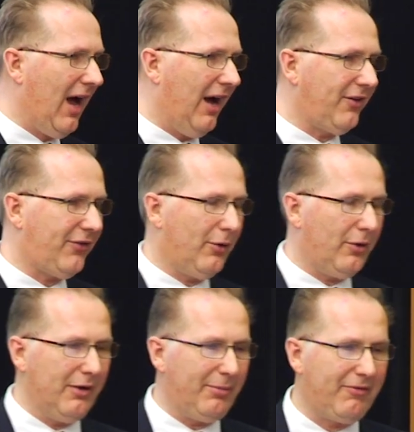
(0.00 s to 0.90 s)
I just
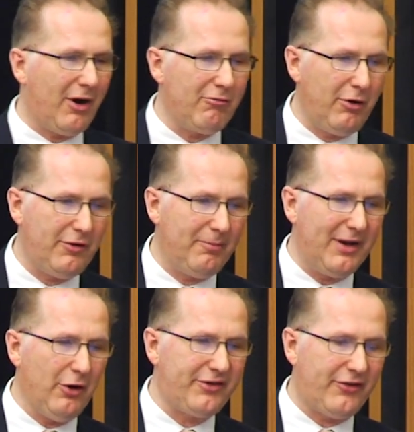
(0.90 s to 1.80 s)
thought it would be very rude of me
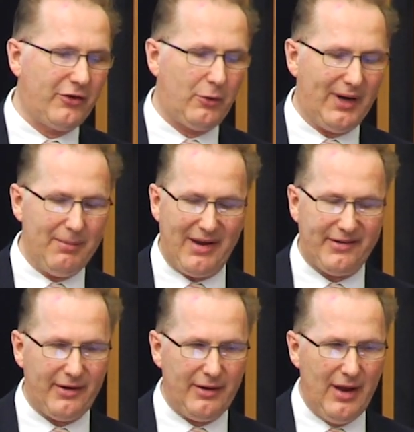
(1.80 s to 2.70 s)
not just to quickly
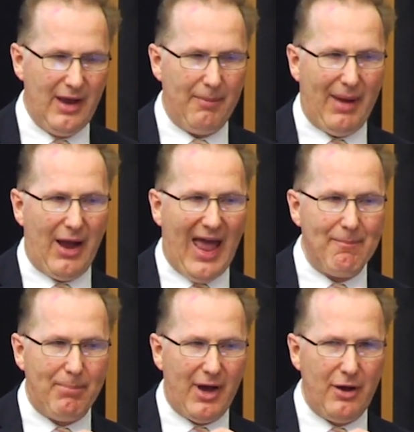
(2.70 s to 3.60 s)
mention about
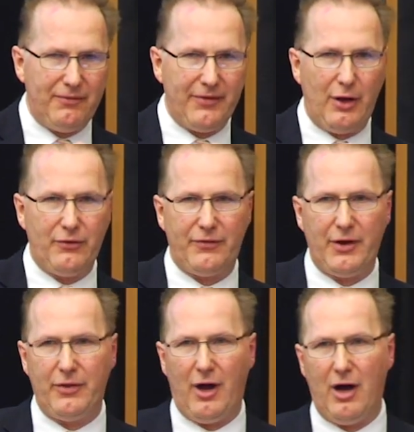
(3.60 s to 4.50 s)
EMPO, for those of
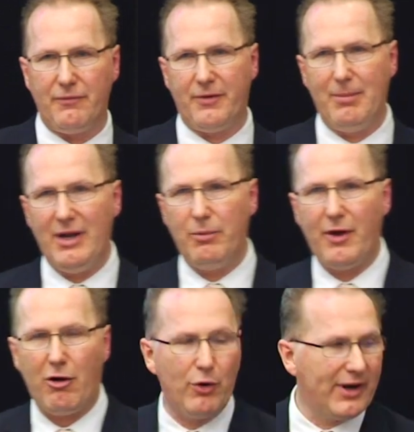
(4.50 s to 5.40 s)
you that aren't familiar with
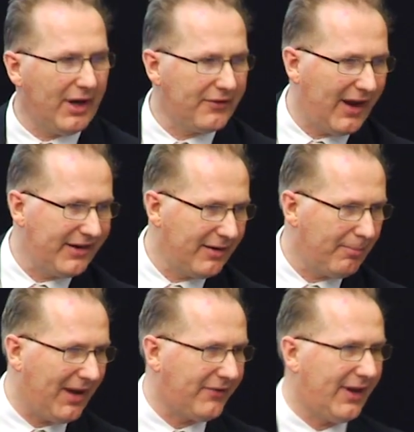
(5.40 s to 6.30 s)
our organisation,
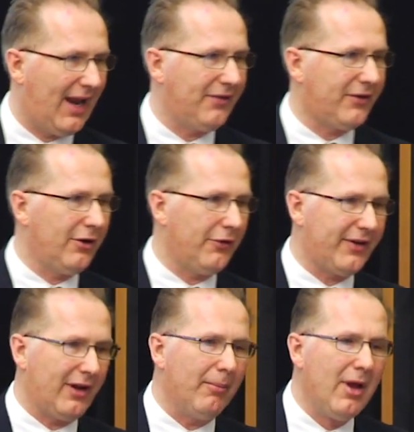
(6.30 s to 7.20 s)
based in Lenton,
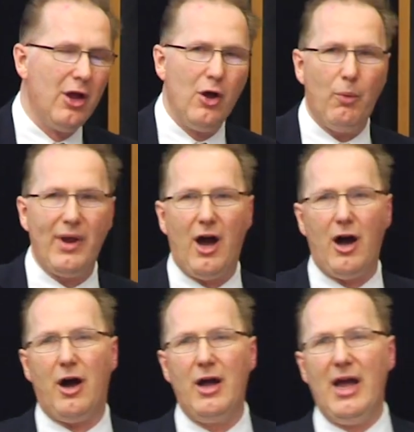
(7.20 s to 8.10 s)
Nottingham. We
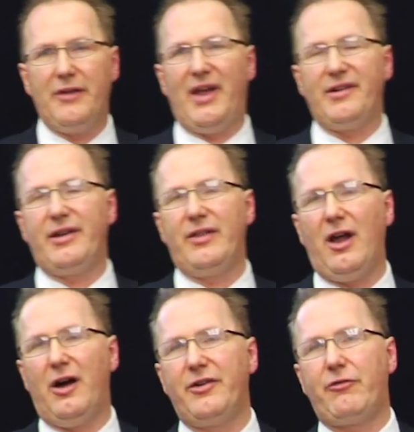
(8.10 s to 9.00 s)
are essentially the
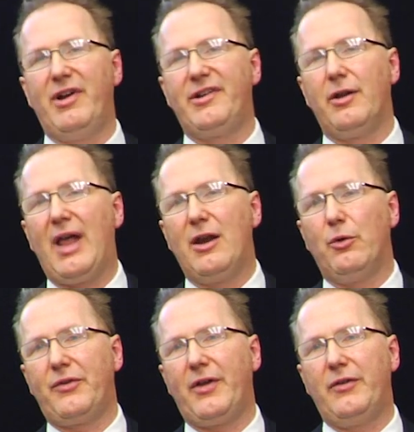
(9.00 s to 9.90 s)
largest regional
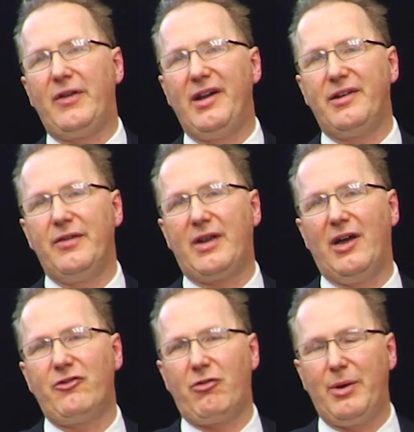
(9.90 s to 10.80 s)
landlord association in the
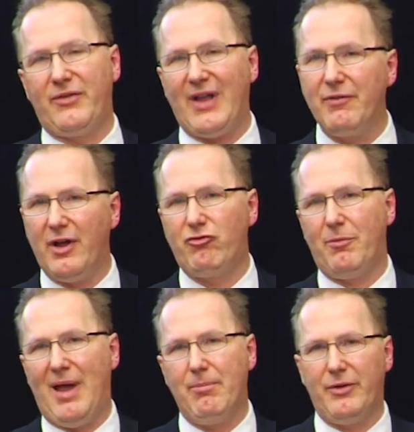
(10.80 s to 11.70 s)
country,
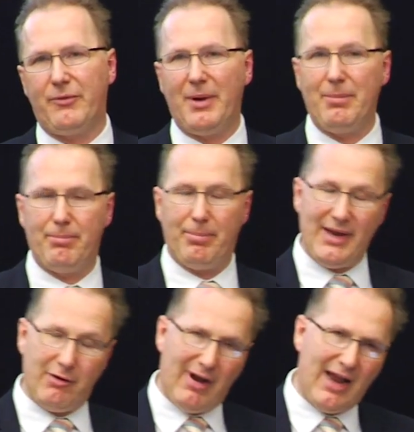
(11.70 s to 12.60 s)
700 members. We've
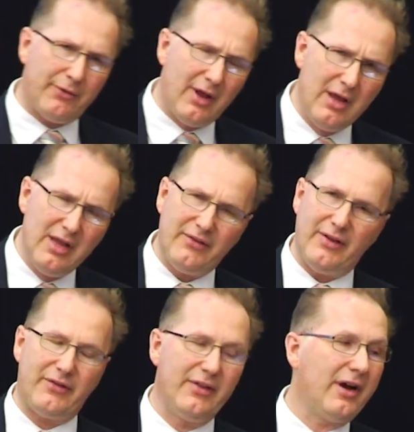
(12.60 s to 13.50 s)
been around
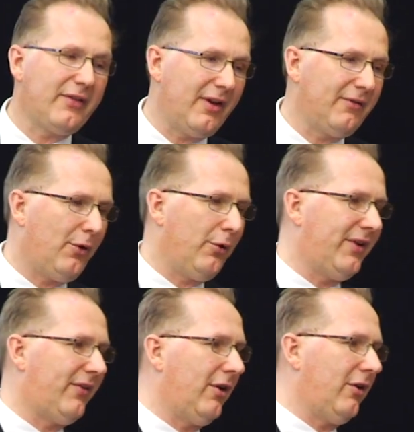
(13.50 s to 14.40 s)
since
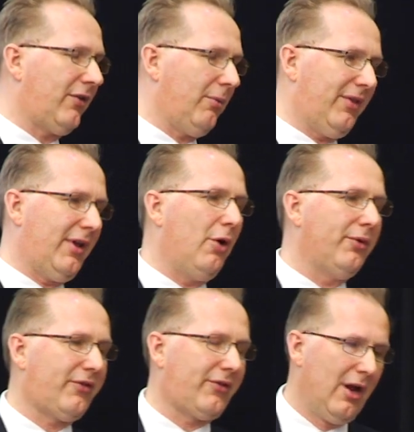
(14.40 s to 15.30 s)
1942, so we're the
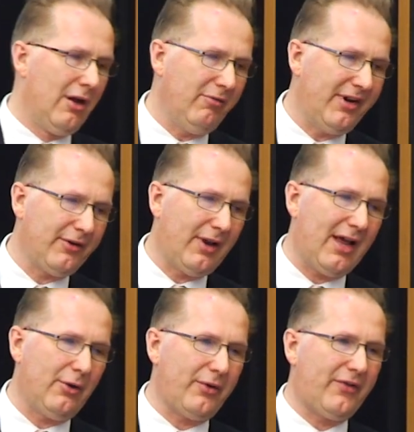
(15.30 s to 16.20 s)
oldest regional
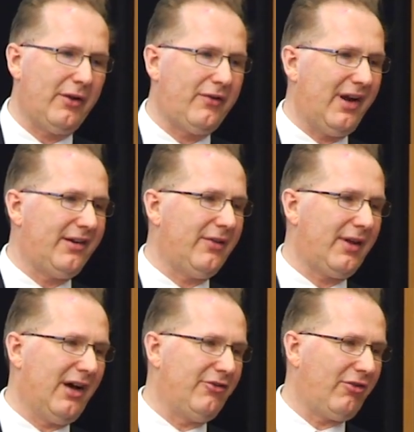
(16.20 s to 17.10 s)
landlord association in the
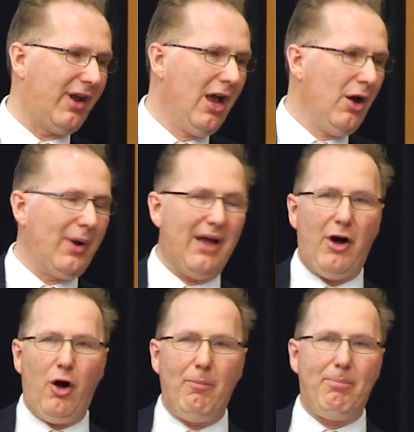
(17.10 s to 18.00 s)
country. We have a
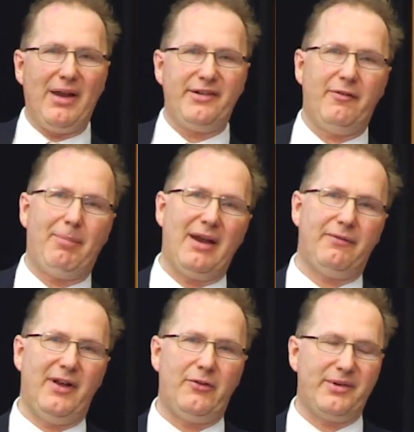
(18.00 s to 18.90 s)
whole bunch of
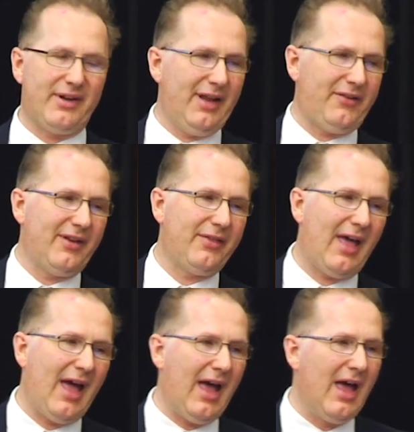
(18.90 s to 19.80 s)
benefits which are listed
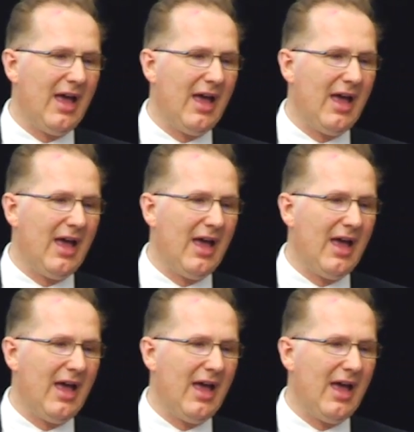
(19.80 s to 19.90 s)
there.